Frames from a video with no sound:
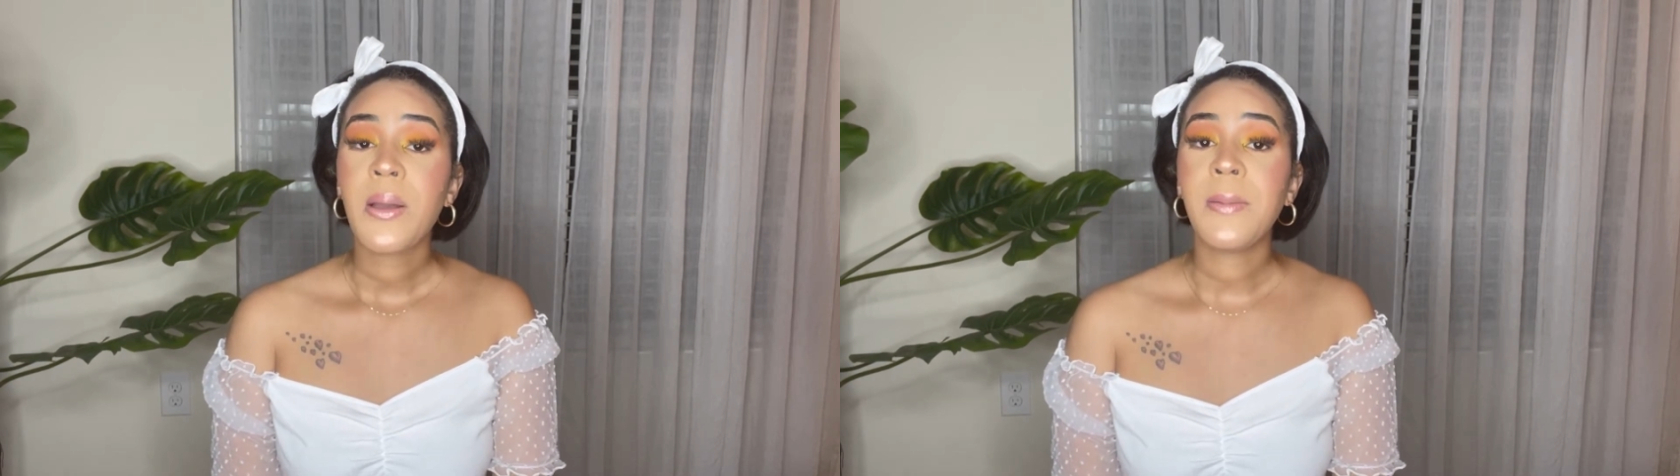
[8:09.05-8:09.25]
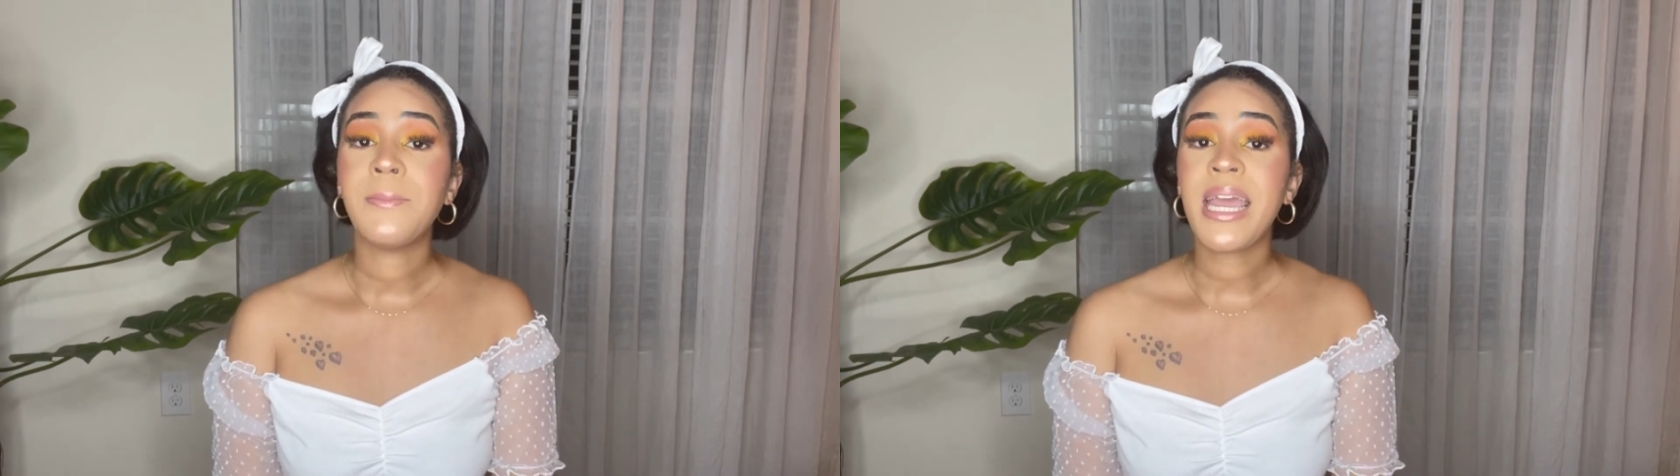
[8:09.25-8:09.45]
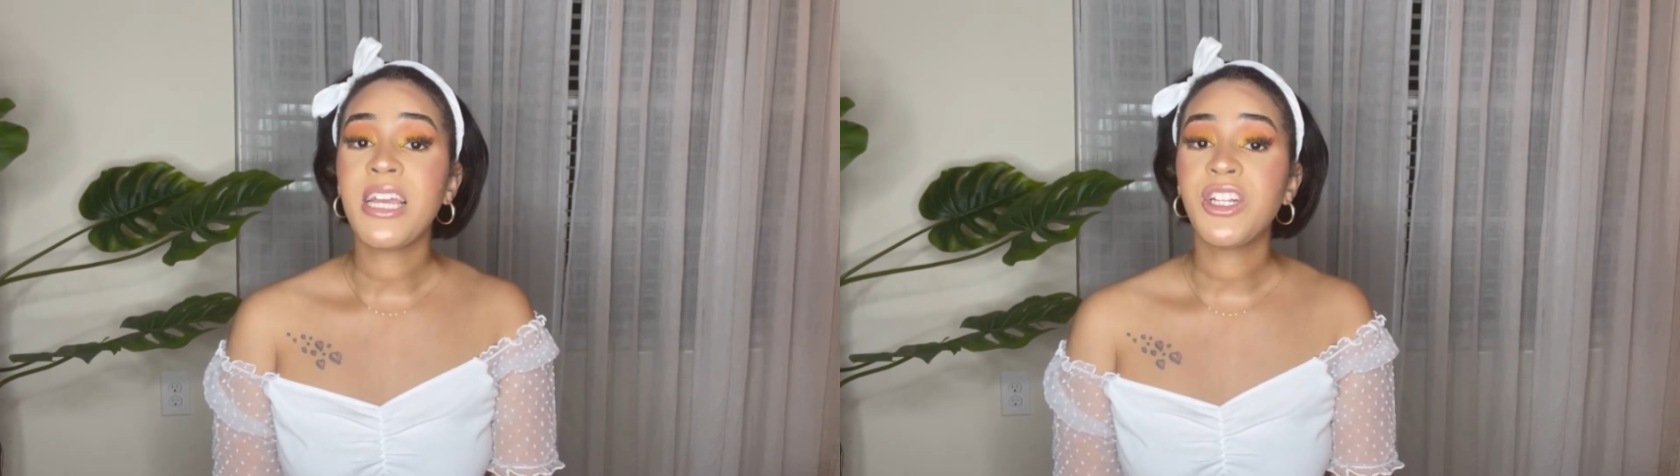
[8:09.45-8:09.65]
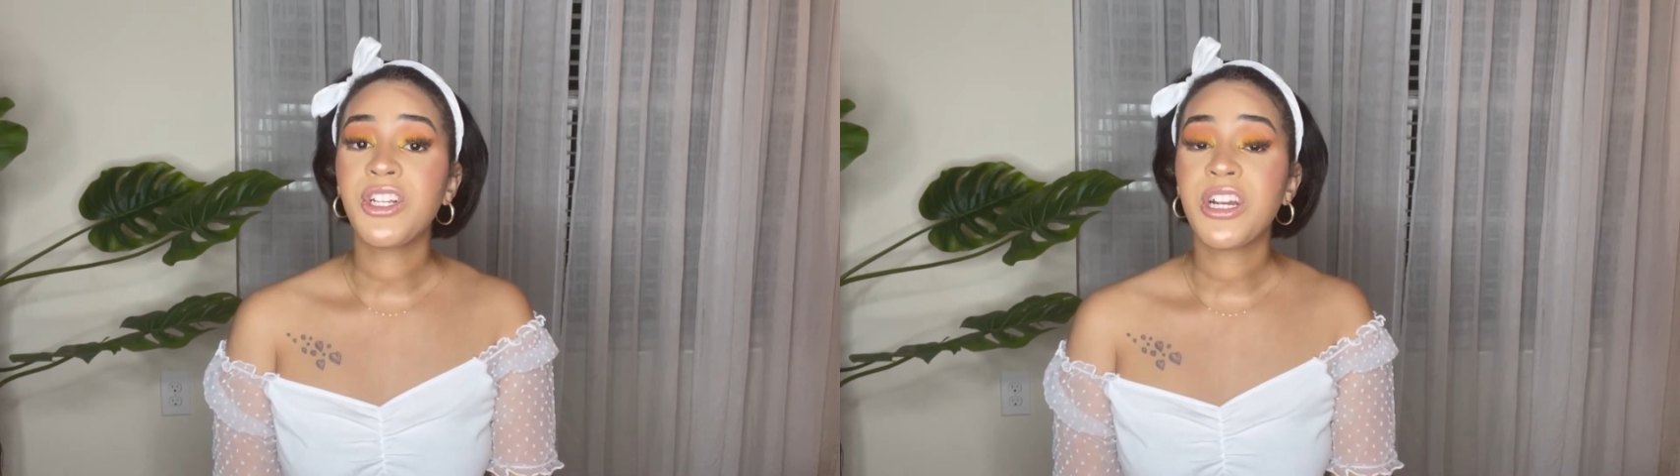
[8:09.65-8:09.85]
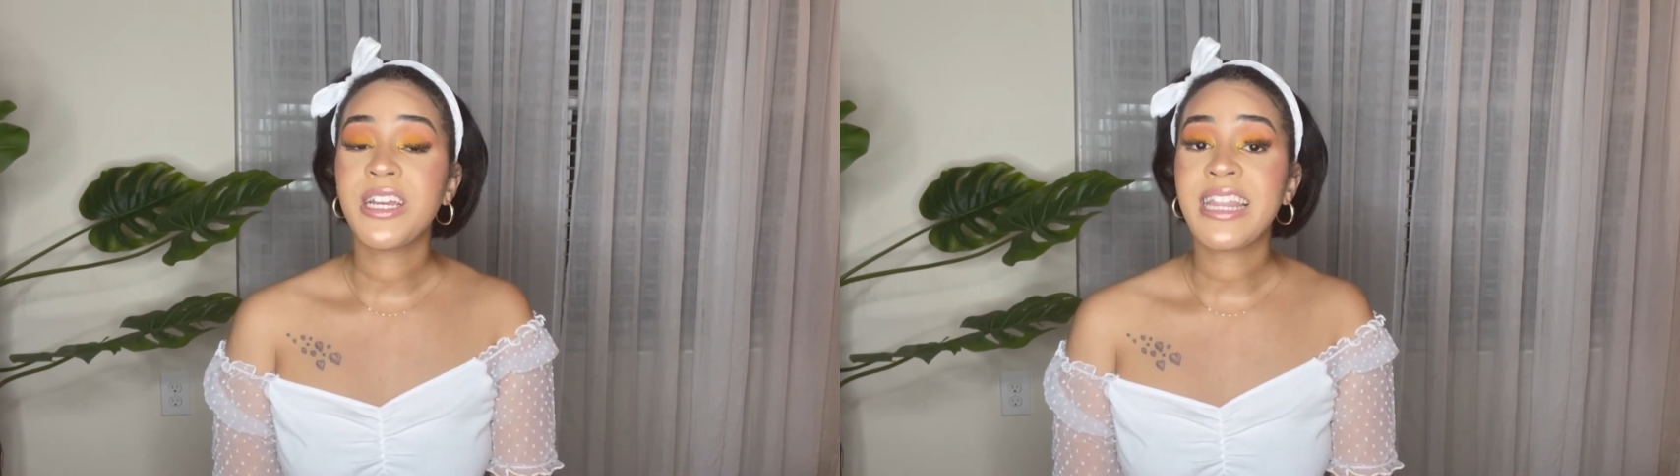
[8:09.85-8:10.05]
Make
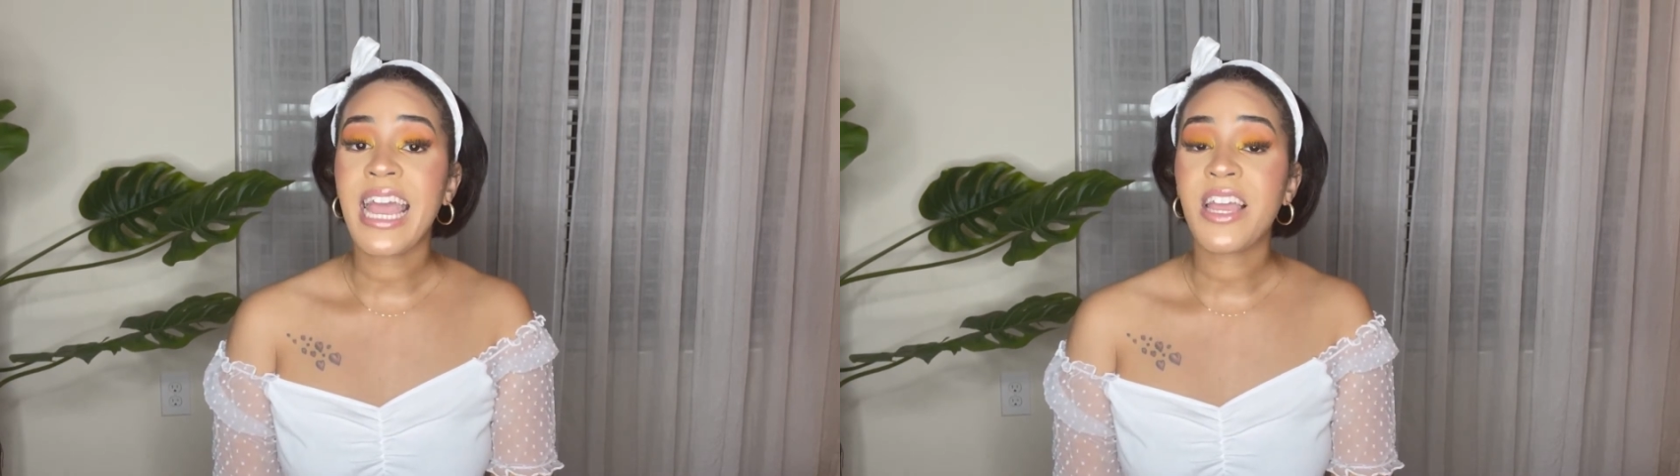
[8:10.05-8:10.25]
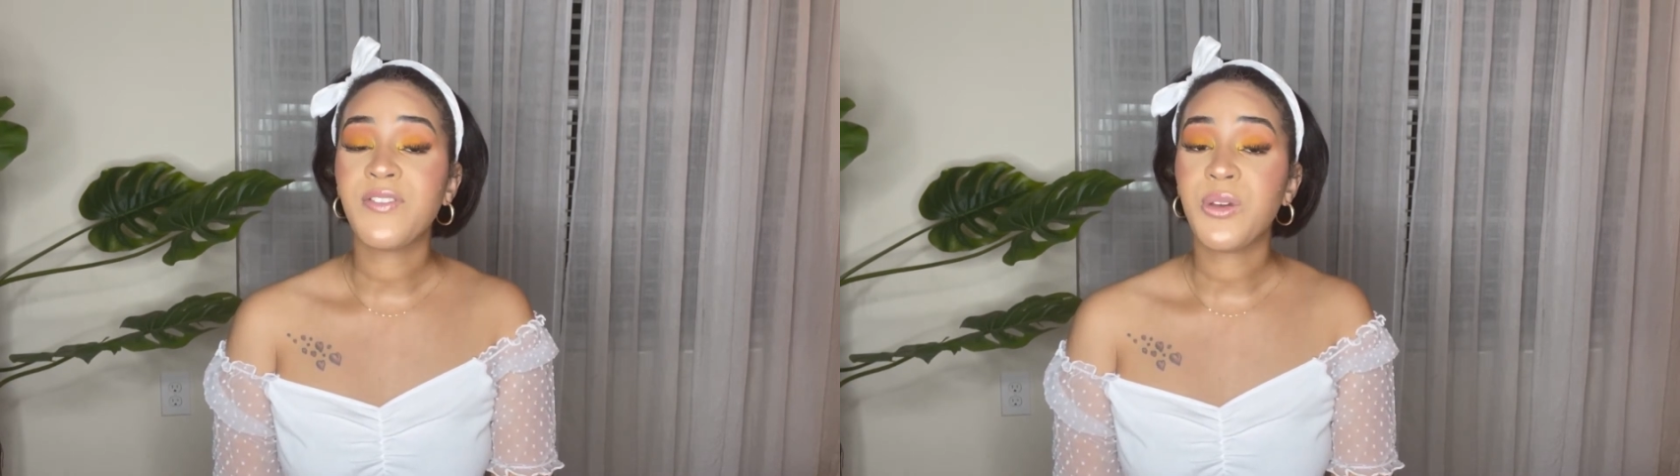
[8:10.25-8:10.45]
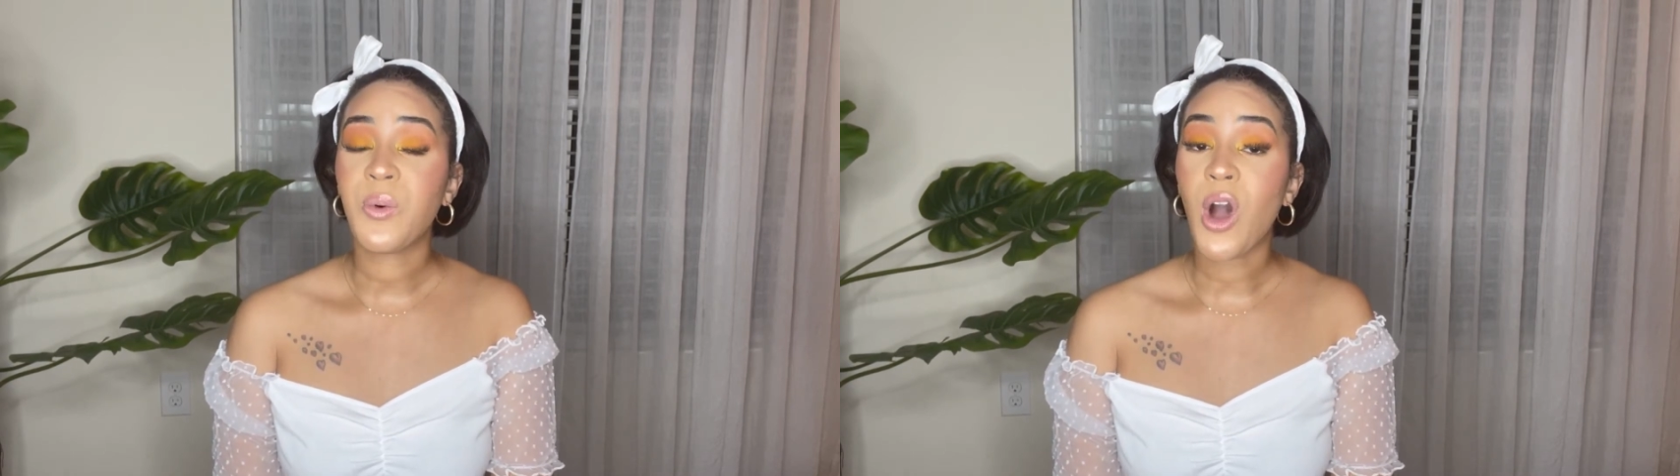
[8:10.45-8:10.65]
sure that if you